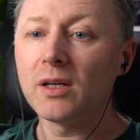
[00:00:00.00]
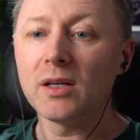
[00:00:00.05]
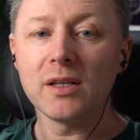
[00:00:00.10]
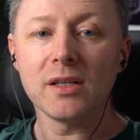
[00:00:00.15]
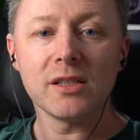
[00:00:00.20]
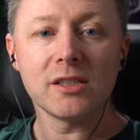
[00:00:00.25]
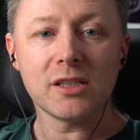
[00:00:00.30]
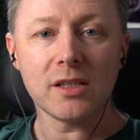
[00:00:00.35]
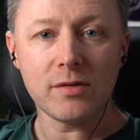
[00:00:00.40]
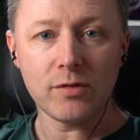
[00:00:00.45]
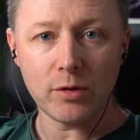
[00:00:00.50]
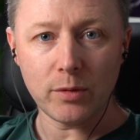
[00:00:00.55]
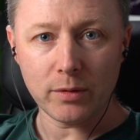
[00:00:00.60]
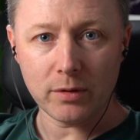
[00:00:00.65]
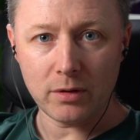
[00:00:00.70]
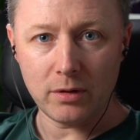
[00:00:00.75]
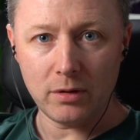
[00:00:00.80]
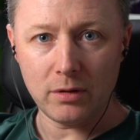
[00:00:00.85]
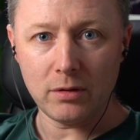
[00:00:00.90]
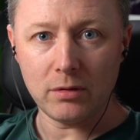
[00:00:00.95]
See if you're
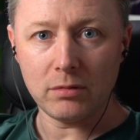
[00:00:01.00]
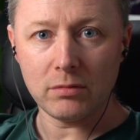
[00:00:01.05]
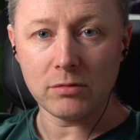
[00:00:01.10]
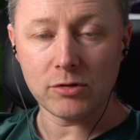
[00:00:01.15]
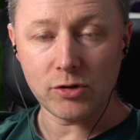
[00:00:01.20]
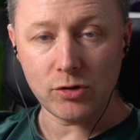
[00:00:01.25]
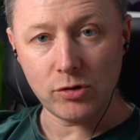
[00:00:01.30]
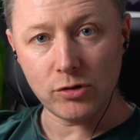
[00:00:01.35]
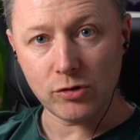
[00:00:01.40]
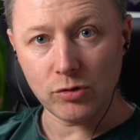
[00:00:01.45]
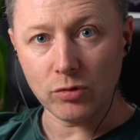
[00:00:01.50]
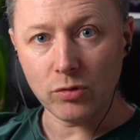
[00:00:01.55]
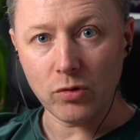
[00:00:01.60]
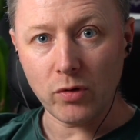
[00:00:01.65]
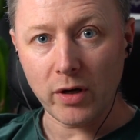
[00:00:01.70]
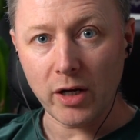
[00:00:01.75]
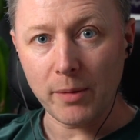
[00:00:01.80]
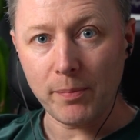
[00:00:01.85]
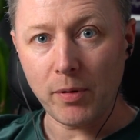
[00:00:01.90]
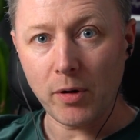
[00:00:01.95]
so yous don't go
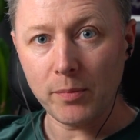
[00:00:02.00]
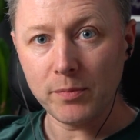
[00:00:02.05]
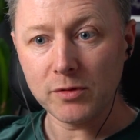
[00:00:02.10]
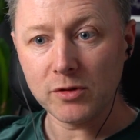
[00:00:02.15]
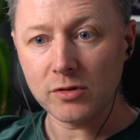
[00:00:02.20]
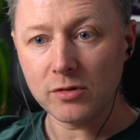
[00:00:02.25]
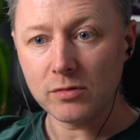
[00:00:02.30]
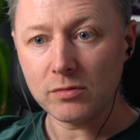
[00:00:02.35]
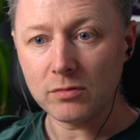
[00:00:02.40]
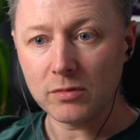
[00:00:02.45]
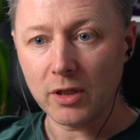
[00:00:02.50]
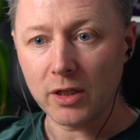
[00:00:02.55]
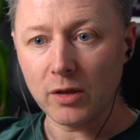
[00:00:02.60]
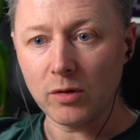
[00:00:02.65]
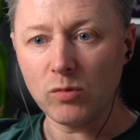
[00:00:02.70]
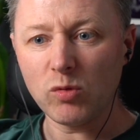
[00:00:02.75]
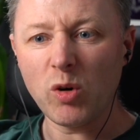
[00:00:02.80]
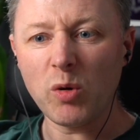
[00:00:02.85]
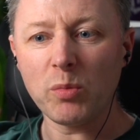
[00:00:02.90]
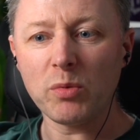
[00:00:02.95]
into pubs, right?
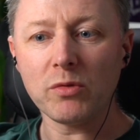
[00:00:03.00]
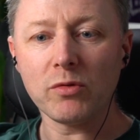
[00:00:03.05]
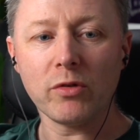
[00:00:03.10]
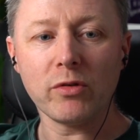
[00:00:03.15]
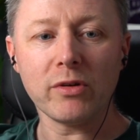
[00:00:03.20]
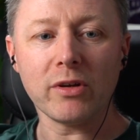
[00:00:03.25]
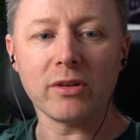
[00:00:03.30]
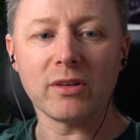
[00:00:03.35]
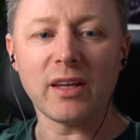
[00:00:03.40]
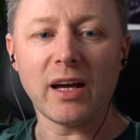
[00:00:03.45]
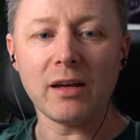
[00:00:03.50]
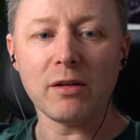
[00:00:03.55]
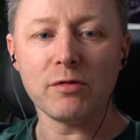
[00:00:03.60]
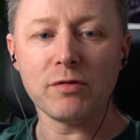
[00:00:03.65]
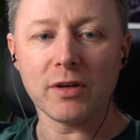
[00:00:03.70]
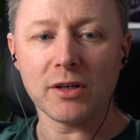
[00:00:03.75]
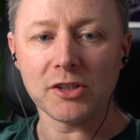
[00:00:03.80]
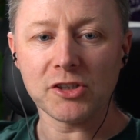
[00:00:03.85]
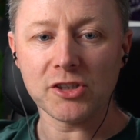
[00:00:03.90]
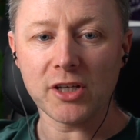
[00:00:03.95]
What if you're dying for
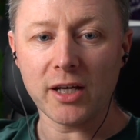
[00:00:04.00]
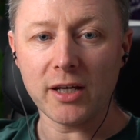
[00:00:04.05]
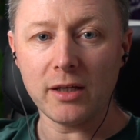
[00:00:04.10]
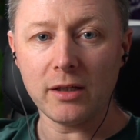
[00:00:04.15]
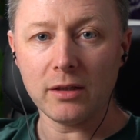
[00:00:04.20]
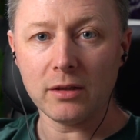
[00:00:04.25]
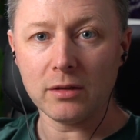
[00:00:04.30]
a shite?